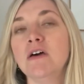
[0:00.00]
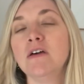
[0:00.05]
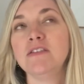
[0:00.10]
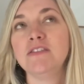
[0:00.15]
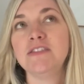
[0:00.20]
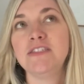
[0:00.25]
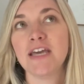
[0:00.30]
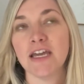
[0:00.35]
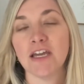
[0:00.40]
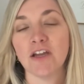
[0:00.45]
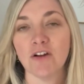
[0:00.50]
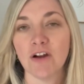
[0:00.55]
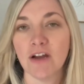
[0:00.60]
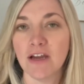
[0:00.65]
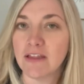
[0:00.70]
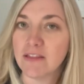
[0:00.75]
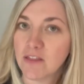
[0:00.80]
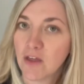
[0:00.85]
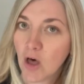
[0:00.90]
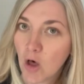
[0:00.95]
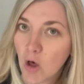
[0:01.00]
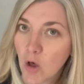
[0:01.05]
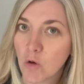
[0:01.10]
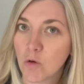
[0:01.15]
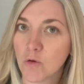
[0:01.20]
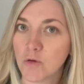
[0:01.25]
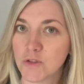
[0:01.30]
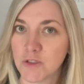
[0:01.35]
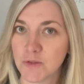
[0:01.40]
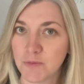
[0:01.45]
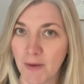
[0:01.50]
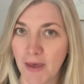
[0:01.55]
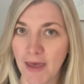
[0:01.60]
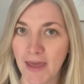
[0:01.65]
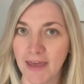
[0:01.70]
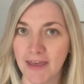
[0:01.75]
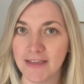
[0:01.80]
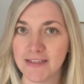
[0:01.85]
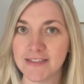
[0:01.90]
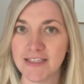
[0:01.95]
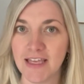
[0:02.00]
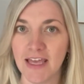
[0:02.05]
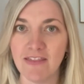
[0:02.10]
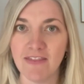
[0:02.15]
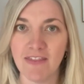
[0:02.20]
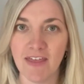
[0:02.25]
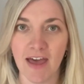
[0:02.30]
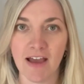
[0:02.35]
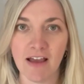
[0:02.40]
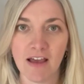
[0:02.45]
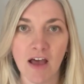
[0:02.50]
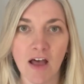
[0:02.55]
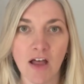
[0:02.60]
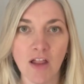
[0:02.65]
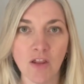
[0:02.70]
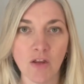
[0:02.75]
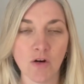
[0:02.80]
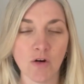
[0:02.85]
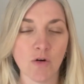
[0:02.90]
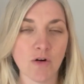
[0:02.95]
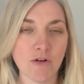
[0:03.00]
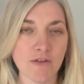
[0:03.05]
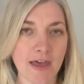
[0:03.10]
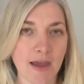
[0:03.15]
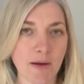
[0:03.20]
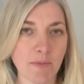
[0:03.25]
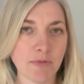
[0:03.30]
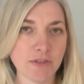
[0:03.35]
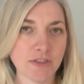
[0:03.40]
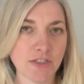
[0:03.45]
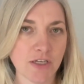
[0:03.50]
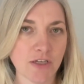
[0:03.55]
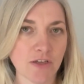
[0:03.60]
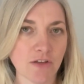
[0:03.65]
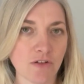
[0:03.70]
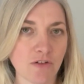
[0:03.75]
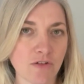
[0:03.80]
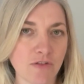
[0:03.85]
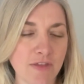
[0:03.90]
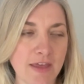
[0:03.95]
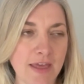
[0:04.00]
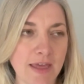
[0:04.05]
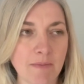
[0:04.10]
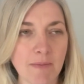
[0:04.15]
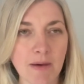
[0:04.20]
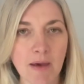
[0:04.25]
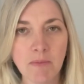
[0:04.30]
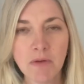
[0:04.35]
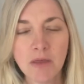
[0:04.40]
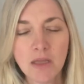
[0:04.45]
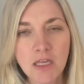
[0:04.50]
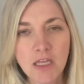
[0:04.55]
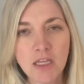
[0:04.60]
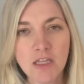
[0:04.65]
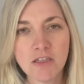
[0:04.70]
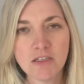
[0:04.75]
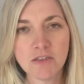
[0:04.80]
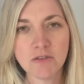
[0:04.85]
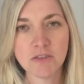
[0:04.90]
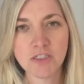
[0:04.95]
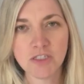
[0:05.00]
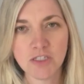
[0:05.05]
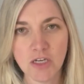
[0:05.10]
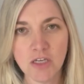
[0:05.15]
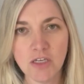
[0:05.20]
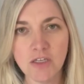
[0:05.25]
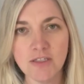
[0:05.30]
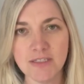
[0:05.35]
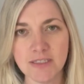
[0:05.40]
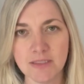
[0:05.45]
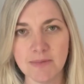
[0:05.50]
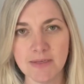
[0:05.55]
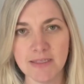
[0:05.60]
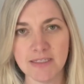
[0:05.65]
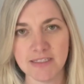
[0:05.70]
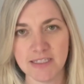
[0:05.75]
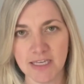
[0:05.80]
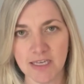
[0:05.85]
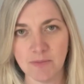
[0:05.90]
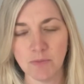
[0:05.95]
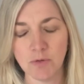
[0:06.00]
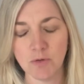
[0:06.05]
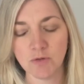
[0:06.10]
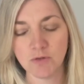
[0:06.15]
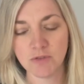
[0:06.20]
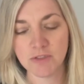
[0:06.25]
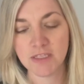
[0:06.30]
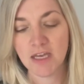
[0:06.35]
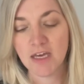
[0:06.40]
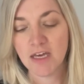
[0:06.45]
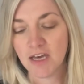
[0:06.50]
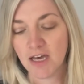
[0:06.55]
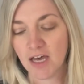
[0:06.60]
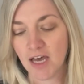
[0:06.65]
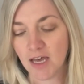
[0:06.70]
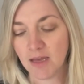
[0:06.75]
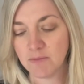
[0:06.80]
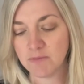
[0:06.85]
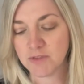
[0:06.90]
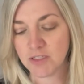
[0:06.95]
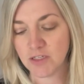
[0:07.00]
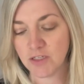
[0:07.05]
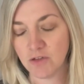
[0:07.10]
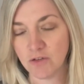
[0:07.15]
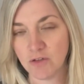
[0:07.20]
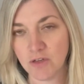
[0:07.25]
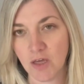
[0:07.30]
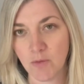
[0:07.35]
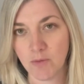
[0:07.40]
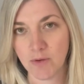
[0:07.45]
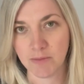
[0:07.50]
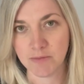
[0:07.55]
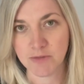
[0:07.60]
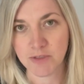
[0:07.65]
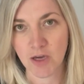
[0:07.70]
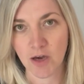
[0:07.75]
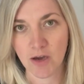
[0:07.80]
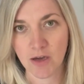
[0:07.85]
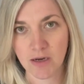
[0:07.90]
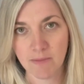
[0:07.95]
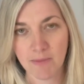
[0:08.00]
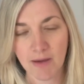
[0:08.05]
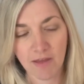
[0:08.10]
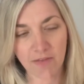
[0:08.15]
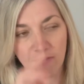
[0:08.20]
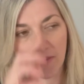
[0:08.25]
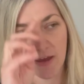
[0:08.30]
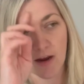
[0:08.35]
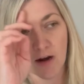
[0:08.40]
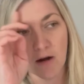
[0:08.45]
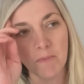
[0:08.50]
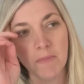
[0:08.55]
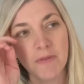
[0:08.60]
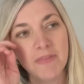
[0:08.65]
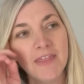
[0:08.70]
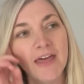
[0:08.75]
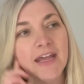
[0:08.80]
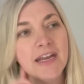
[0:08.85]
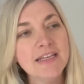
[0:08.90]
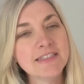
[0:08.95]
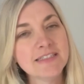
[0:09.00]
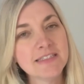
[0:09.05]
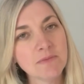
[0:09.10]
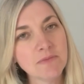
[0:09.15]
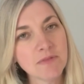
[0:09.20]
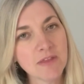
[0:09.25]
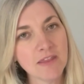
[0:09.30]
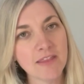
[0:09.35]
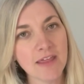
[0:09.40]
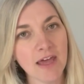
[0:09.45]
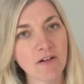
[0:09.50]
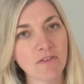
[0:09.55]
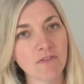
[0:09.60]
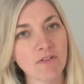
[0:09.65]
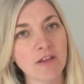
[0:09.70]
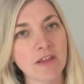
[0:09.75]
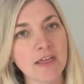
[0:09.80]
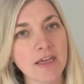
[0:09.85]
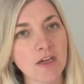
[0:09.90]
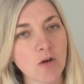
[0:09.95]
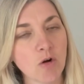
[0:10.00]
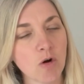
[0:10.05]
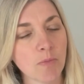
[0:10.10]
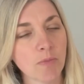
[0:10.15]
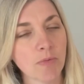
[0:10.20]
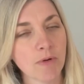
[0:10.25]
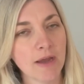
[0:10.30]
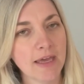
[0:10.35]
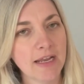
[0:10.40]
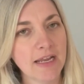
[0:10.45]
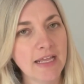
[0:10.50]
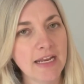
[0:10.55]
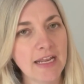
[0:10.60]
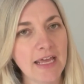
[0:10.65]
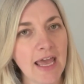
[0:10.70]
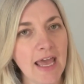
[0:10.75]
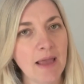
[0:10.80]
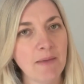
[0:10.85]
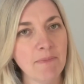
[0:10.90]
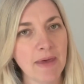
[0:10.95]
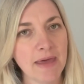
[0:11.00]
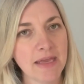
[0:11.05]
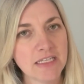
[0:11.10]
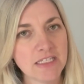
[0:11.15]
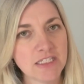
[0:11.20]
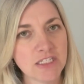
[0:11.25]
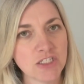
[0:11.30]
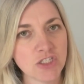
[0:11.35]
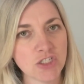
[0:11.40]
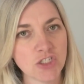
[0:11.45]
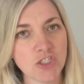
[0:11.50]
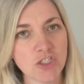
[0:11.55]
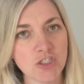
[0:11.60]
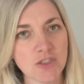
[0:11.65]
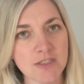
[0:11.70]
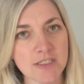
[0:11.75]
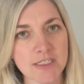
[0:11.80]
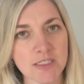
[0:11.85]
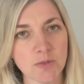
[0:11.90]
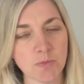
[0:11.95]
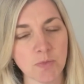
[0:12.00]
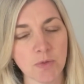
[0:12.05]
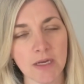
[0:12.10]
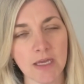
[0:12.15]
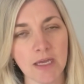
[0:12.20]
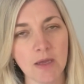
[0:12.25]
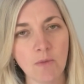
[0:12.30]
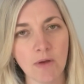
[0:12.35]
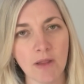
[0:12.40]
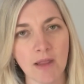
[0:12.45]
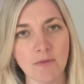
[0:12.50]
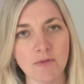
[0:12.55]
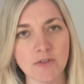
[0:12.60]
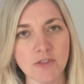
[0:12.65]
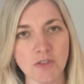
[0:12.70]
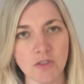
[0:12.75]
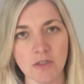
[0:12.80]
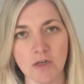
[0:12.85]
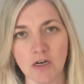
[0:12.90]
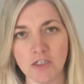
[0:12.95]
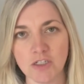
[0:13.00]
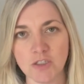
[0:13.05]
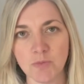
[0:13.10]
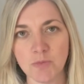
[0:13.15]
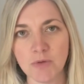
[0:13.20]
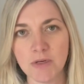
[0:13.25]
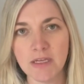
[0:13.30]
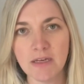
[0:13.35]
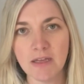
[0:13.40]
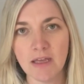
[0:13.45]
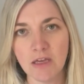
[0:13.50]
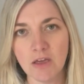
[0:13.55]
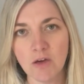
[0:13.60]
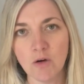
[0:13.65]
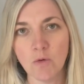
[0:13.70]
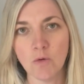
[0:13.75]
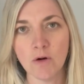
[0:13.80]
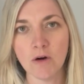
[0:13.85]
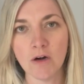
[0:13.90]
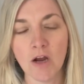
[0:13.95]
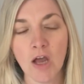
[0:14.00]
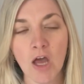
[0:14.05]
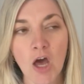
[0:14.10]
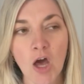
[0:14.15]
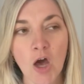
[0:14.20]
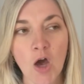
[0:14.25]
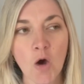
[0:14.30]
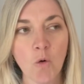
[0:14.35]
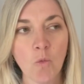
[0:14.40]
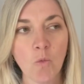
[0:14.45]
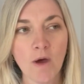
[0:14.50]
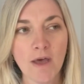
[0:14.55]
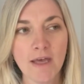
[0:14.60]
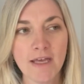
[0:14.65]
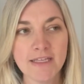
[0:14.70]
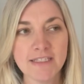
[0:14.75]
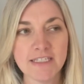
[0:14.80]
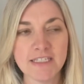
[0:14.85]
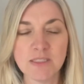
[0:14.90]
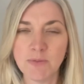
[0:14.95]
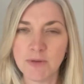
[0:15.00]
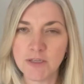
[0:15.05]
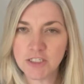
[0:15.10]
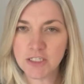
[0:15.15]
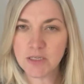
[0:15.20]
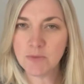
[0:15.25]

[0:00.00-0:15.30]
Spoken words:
decorate the whole space in that color or that particular theme. I'm gonna show you some examples so you'll know what I'm talking about there. But that is something that I really incorporated and paid attention to this spring while I was doing our spring decor, was especially